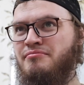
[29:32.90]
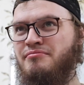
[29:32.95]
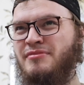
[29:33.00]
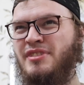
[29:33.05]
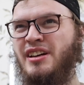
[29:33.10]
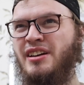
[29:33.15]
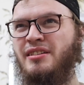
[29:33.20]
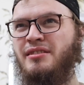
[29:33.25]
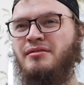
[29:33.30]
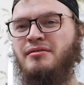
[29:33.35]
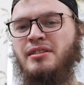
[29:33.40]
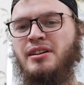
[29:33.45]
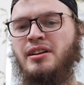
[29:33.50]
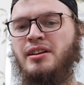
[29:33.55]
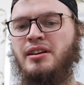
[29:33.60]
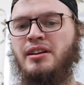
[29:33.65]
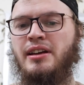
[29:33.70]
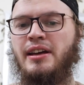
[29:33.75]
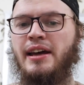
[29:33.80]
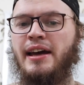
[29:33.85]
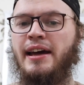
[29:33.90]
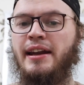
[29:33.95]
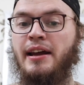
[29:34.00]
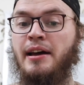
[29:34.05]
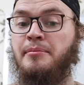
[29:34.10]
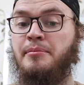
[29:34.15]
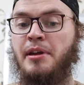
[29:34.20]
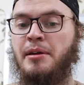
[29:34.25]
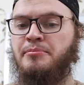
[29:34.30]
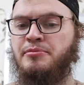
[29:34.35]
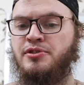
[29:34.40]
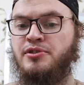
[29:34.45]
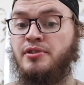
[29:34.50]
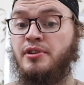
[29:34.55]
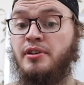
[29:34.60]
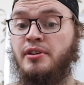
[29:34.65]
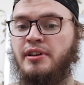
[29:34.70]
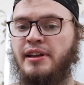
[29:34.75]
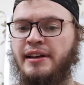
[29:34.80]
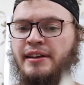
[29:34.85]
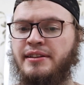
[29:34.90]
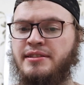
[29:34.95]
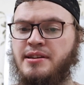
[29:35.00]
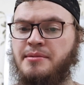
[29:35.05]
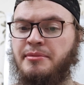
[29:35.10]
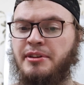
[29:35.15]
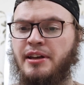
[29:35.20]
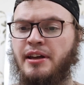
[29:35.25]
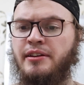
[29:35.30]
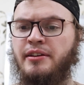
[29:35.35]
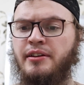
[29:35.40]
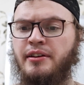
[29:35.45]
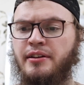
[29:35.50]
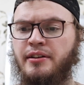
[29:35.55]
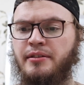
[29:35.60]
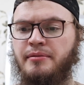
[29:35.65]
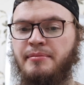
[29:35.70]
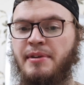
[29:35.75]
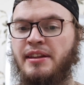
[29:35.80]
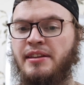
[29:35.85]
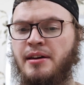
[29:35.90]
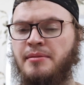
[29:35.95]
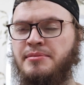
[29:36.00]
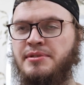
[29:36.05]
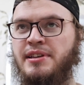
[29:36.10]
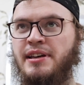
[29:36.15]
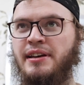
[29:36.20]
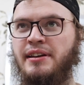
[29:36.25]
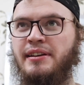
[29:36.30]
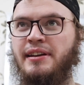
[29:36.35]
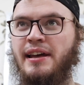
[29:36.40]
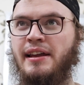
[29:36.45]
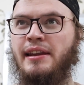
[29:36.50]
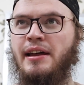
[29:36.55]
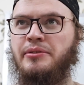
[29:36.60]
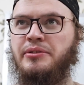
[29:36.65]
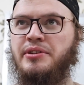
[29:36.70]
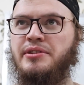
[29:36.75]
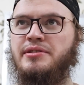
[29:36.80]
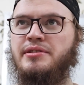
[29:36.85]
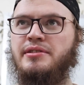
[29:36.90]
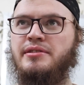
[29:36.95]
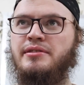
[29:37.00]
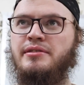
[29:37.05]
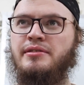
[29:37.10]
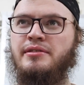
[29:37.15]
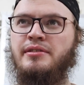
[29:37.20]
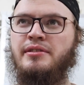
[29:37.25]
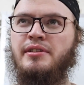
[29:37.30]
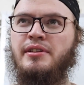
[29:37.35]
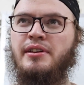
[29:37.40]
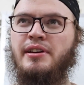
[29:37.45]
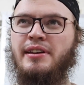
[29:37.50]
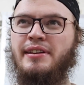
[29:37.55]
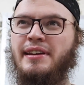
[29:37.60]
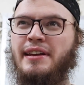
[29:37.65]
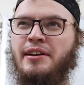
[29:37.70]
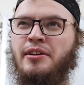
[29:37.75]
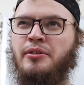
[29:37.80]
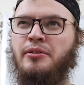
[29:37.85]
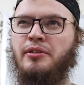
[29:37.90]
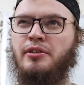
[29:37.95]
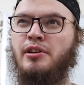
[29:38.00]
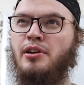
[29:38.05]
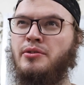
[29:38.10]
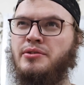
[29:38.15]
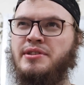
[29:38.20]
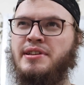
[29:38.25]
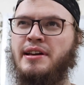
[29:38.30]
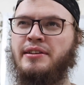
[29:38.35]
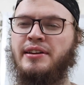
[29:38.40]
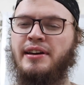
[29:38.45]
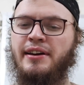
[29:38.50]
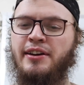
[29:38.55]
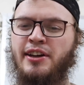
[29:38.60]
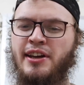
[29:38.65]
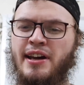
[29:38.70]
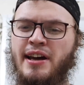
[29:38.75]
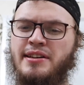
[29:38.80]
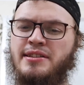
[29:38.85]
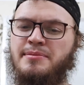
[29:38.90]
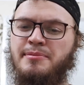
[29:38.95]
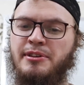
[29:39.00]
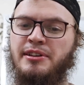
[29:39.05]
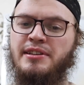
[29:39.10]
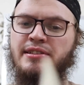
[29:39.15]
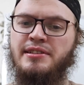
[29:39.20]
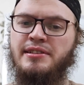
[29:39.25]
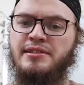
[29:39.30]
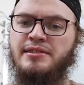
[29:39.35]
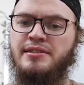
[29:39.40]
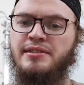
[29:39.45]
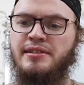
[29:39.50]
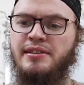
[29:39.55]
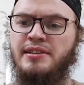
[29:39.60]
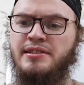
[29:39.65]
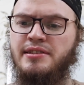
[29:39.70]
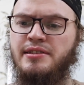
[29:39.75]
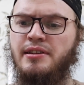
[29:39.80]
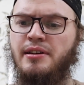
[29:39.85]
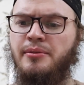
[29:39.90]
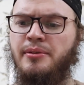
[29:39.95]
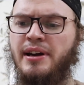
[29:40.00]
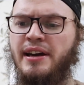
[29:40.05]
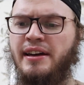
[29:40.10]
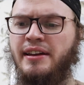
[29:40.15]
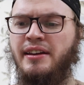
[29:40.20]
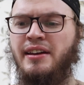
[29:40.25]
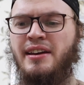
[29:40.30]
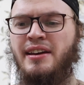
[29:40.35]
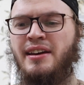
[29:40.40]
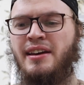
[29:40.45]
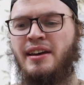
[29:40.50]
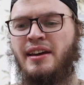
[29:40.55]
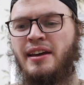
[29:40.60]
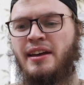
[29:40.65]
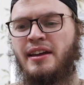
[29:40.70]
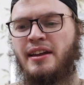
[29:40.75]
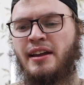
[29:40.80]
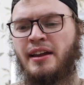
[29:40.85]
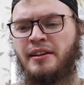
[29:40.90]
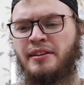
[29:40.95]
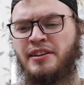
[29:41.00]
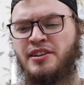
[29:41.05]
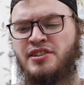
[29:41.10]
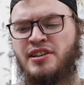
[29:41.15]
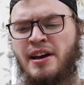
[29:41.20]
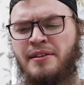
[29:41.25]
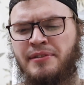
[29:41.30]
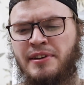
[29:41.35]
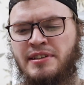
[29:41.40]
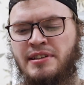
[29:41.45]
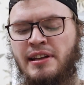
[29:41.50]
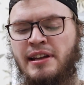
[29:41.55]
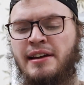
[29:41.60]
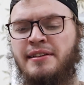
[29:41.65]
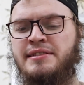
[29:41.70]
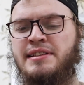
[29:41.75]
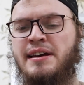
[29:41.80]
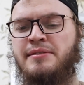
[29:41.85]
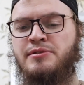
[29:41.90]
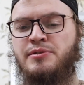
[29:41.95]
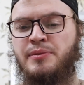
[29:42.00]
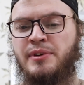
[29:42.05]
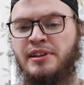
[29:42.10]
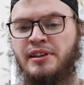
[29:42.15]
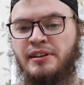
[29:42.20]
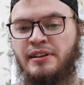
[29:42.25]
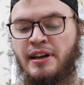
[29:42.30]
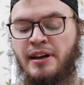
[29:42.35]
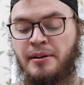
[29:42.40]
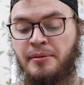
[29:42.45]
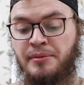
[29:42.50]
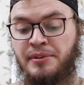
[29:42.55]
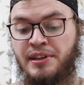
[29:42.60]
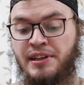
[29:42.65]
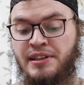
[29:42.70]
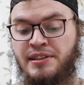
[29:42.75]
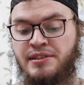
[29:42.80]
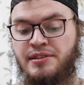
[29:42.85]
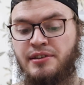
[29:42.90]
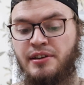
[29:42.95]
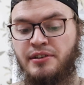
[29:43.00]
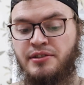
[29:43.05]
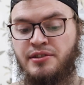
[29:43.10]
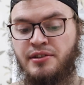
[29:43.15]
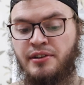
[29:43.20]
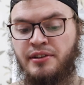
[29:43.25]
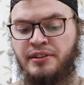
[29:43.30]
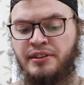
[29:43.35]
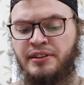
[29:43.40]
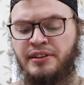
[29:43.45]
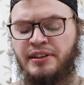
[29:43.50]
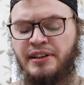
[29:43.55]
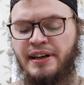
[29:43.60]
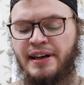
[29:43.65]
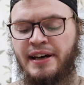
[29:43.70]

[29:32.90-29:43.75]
Yeah. And I'm sure like some of the other madhabs, they allow this. And they don't close down that qiyas. But this is the way. The Shafi'is a lot of times with these certain